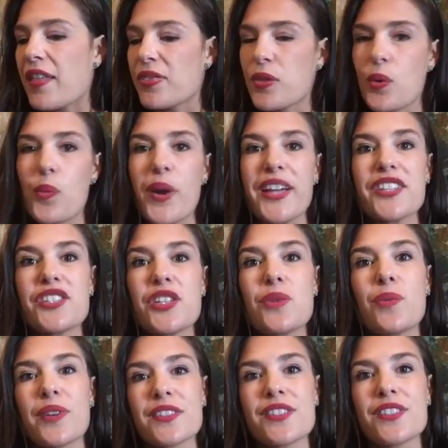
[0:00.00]
the way she
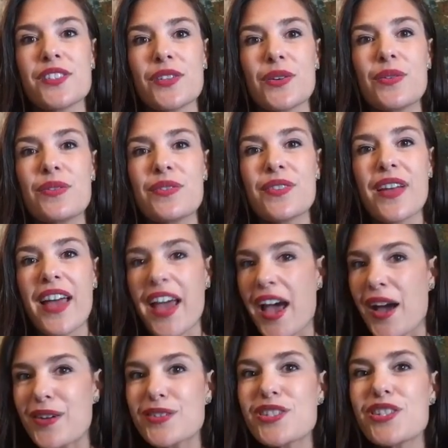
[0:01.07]
wants to,
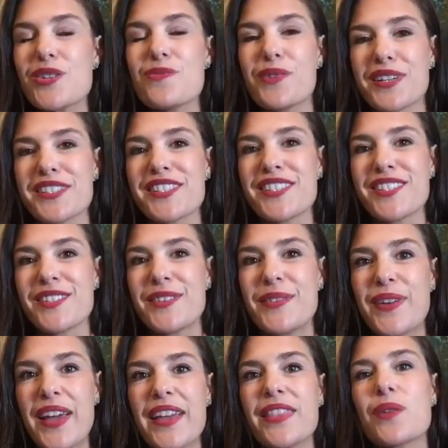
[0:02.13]
how she wants to,
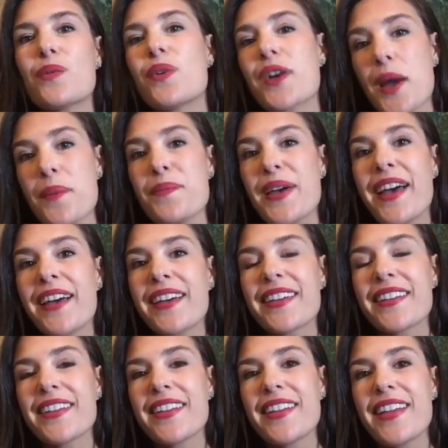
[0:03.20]
and then we'll come back
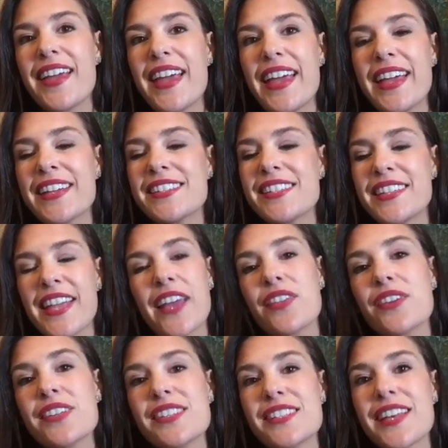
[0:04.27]
and
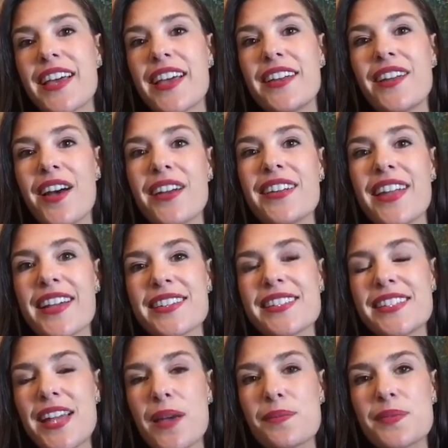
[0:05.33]
together decide on next
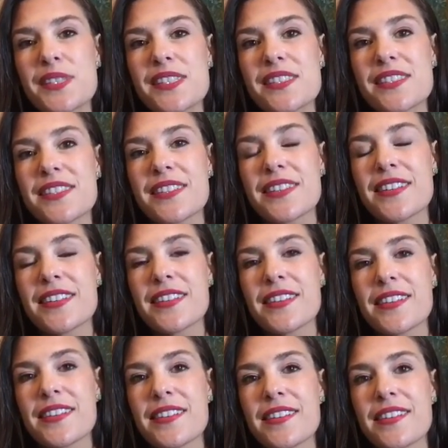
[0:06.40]
steps.
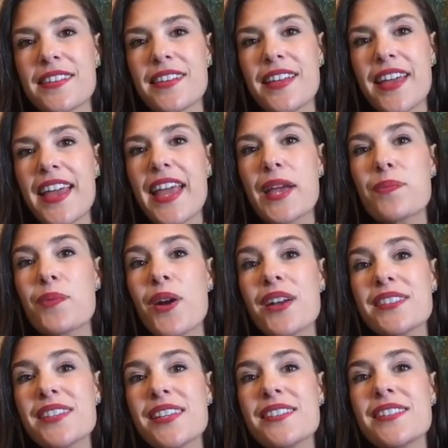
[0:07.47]
A
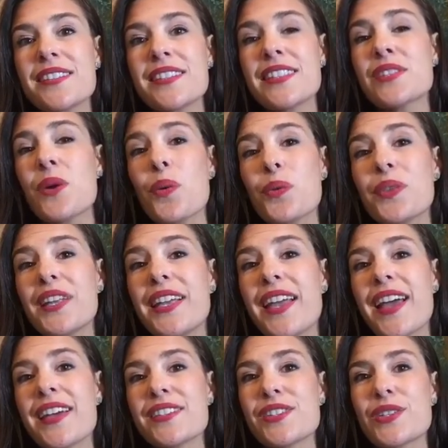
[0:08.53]
process is only
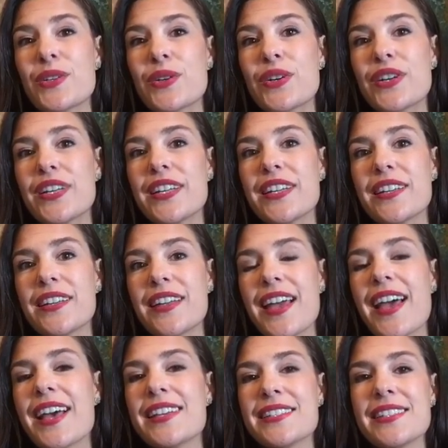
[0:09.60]
as good
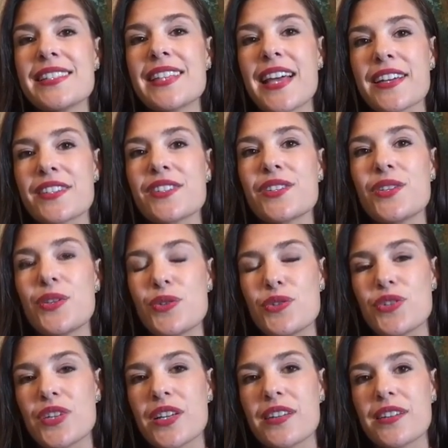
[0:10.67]
as its
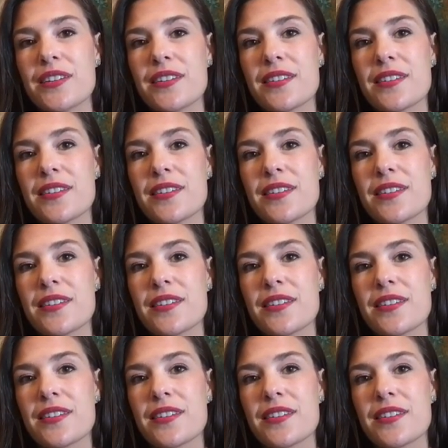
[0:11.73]
execution.